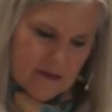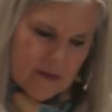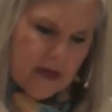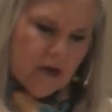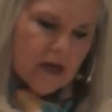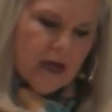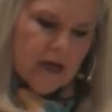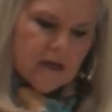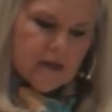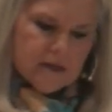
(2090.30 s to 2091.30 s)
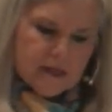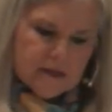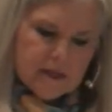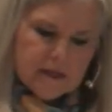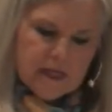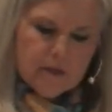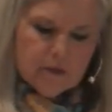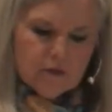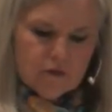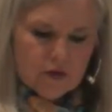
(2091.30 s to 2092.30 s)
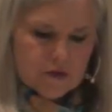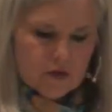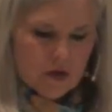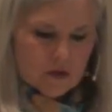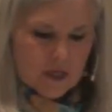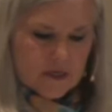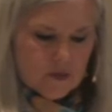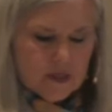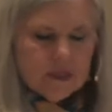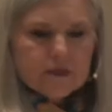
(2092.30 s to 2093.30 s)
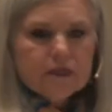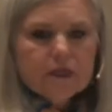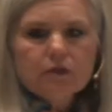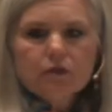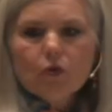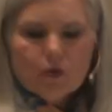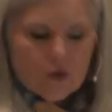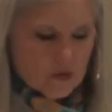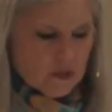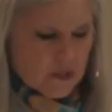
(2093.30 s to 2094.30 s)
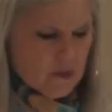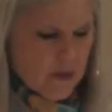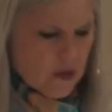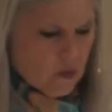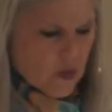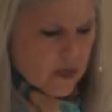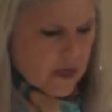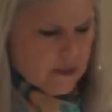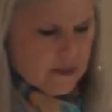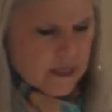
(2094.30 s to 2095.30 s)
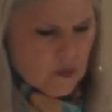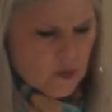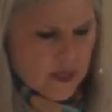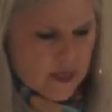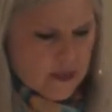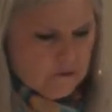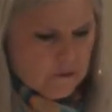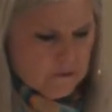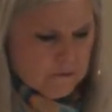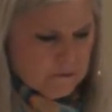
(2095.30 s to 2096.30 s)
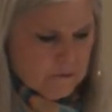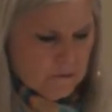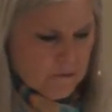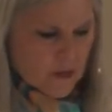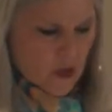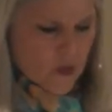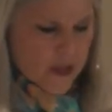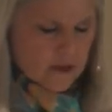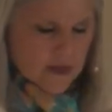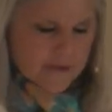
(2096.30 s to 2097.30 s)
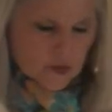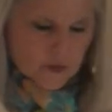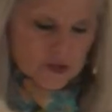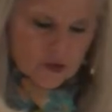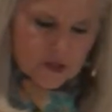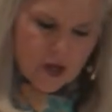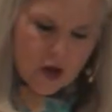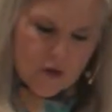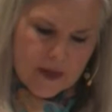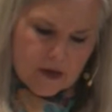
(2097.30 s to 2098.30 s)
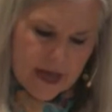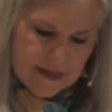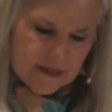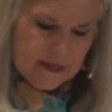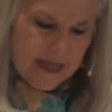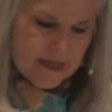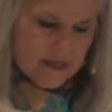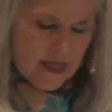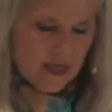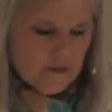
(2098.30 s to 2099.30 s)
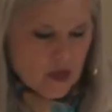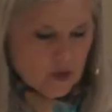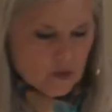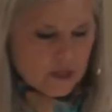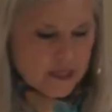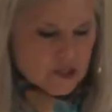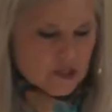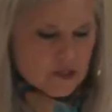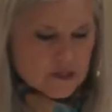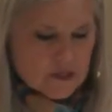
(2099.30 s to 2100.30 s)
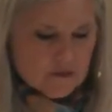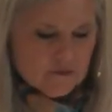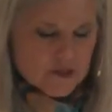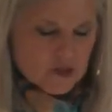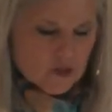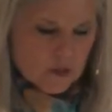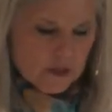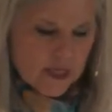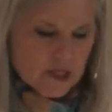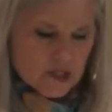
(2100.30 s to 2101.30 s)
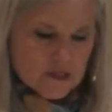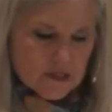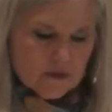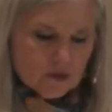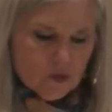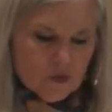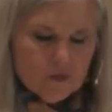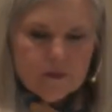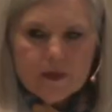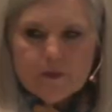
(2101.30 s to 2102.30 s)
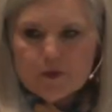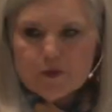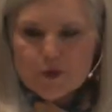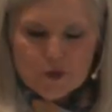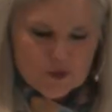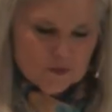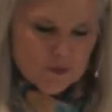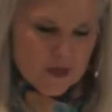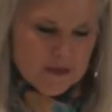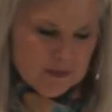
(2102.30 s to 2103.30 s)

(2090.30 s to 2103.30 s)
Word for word: But Elkanah sets an example for us all, ladies. We need to seek the Lord early, no matter what kind of day we have. Well, after returning home, Elkanah and Hannah have relations, physical relations, and the Lord remembers her. What a